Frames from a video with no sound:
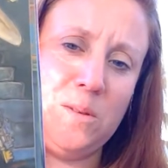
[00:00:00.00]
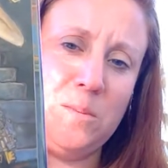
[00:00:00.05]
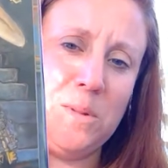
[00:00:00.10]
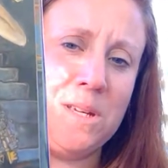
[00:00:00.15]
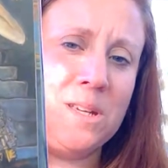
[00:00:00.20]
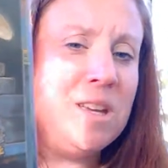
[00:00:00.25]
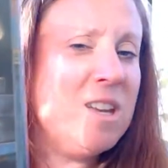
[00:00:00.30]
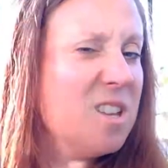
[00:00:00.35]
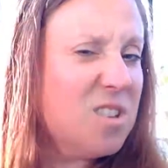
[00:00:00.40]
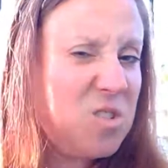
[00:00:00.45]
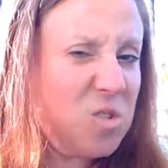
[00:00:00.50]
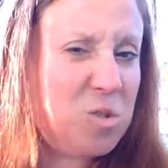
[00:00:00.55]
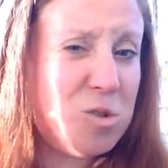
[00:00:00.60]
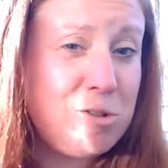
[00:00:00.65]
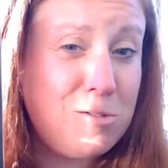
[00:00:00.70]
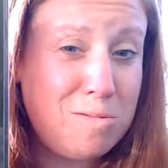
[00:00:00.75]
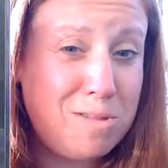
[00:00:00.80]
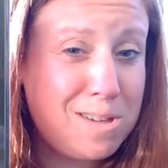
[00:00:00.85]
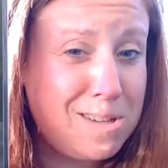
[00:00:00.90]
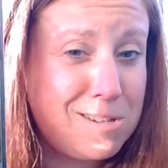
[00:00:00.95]
me. So do
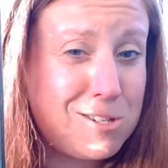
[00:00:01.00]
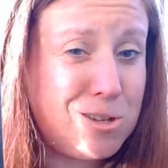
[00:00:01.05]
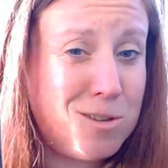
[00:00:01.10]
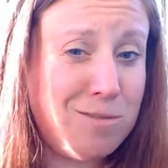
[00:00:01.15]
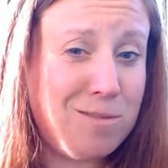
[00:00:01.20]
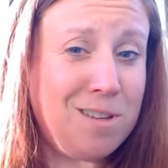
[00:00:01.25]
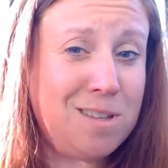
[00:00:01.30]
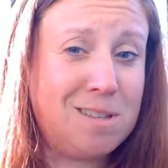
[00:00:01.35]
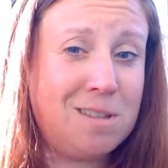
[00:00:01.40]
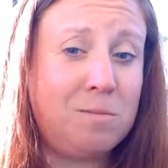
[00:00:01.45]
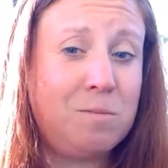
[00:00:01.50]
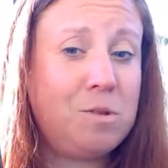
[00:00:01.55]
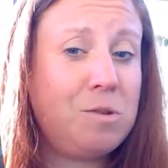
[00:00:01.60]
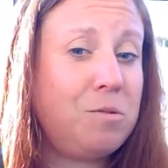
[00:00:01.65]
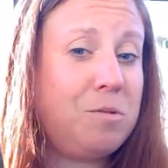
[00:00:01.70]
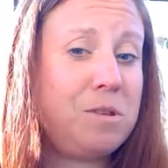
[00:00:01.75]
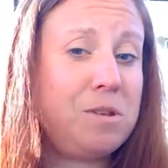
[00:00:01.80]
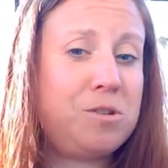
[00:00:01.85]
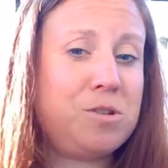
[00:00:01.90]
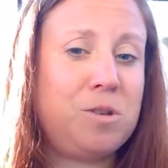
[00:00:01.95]
you think she feeds him? Do you
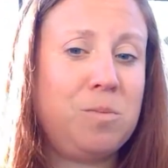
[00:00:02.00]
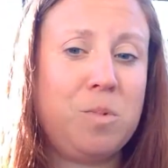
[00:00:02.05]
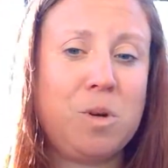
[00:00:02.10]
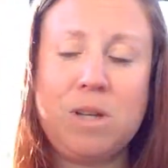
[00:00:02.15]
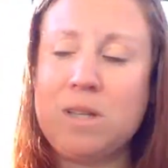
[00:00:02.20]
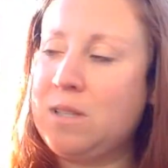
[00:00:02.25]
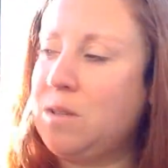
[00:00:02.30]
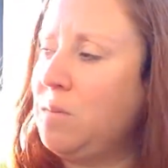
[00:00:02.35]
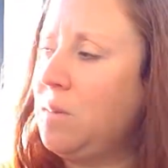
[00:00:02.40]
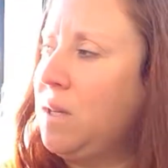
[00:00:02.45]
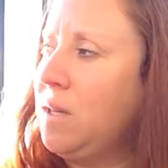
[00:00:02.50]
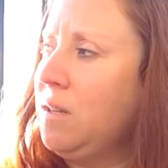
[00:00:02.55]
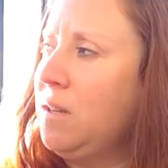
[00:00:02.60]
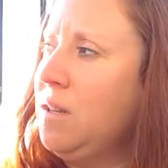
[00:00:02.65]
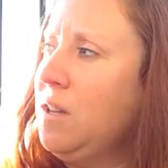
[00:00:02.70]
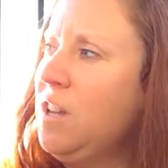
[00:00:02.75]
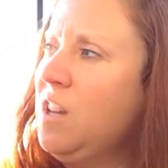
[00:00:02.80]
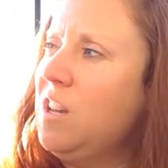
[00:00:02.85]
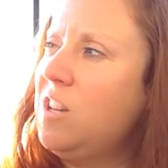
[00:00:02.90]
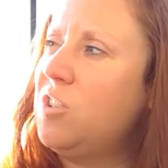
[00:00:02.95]
think she brings him in?
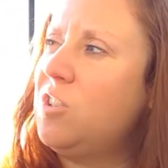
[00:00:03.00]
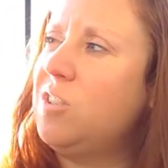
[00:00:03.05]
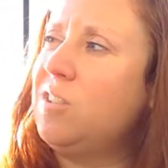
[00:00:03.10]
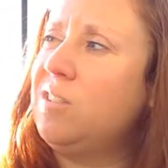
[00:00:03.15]
She